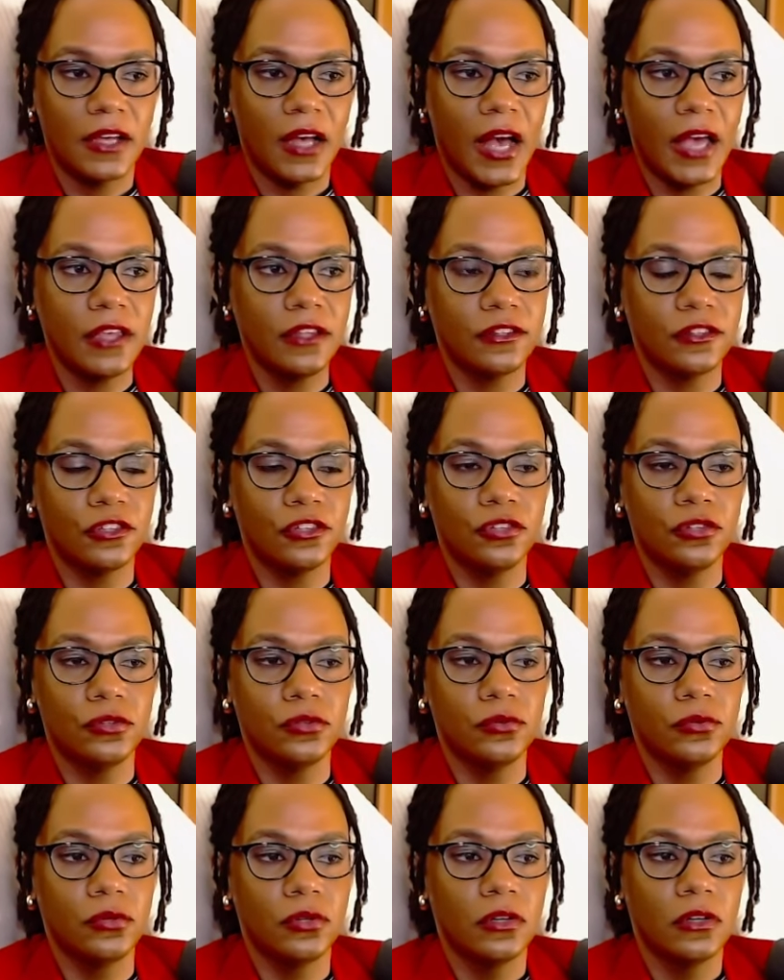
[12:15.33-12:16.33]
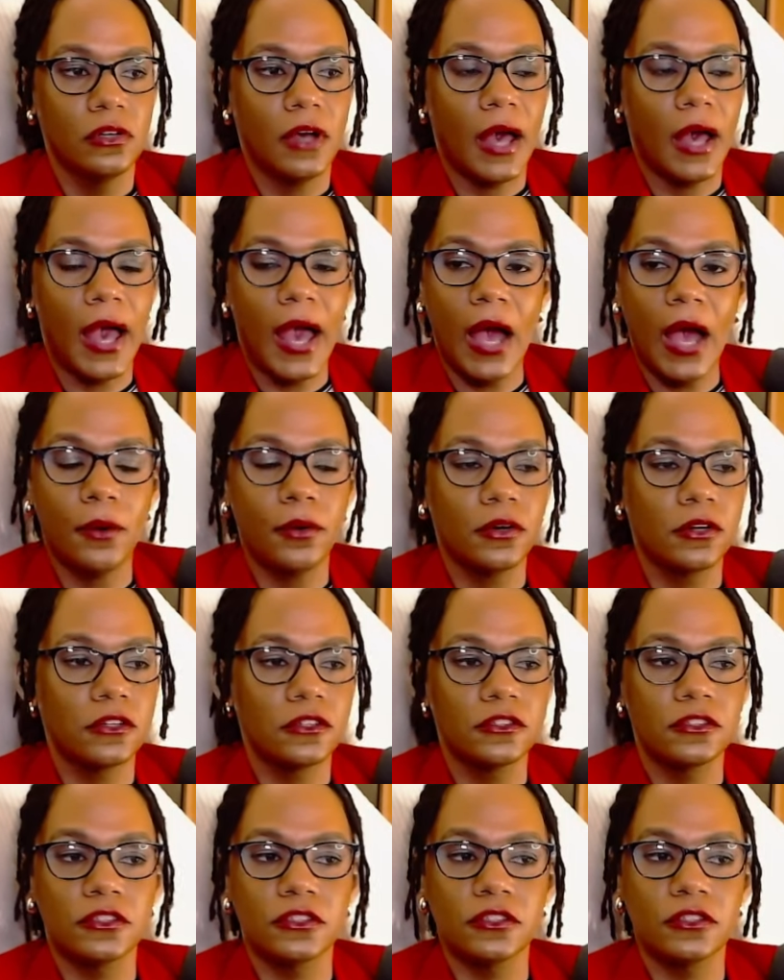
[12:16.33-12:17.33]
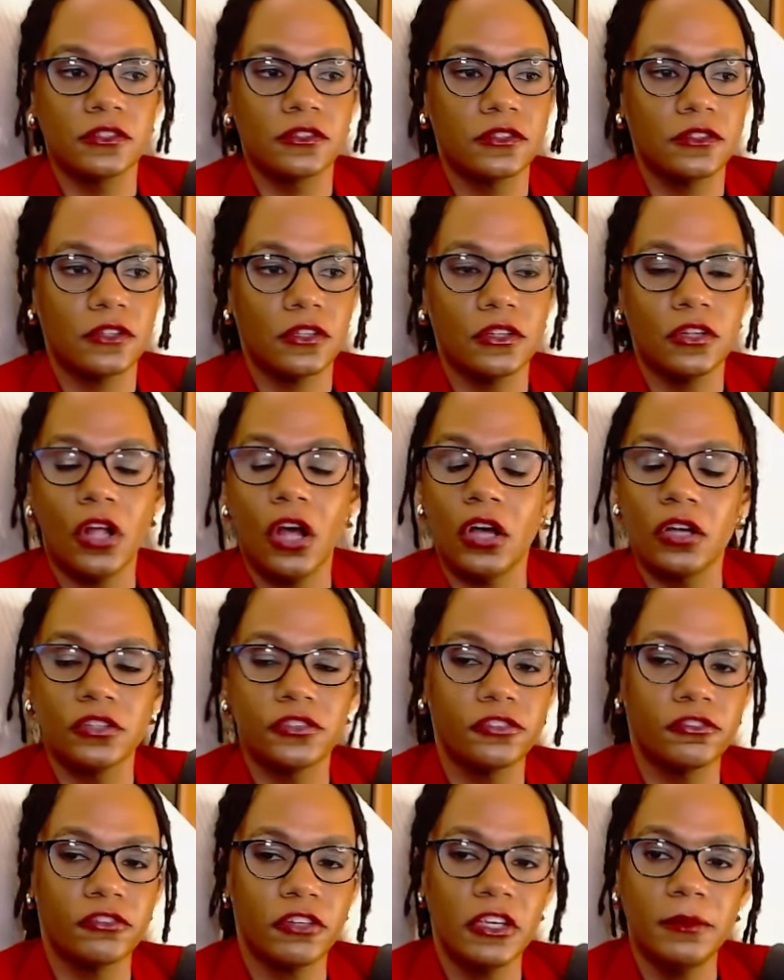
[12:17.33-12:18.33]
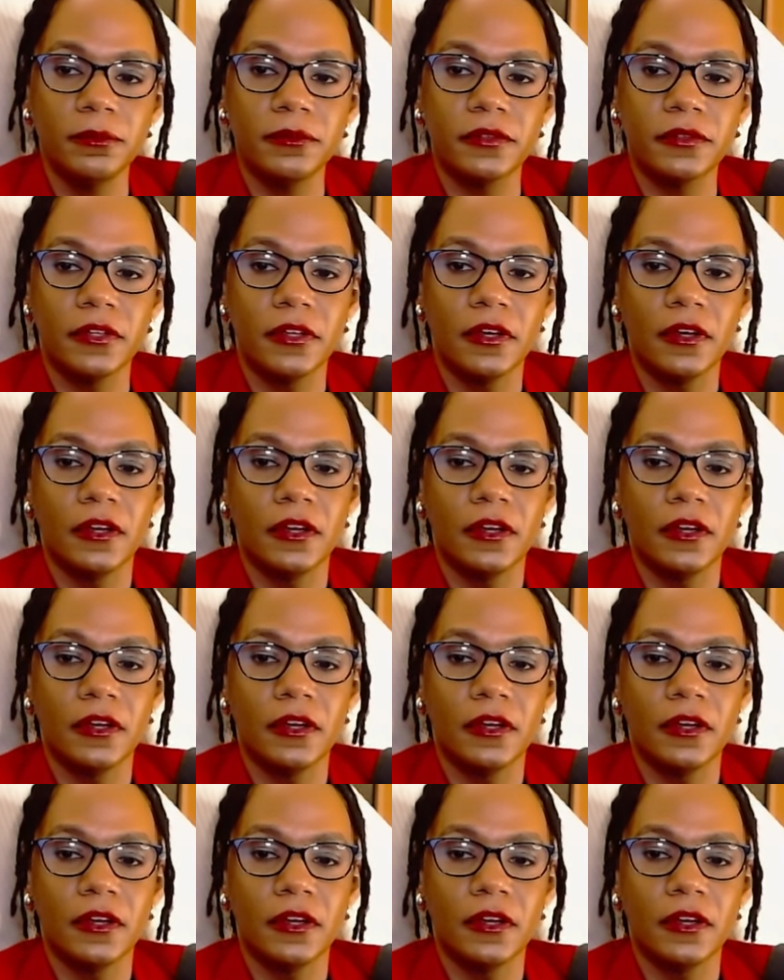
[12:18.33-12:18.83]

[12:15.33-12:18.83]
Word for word: I used to do hour-long streams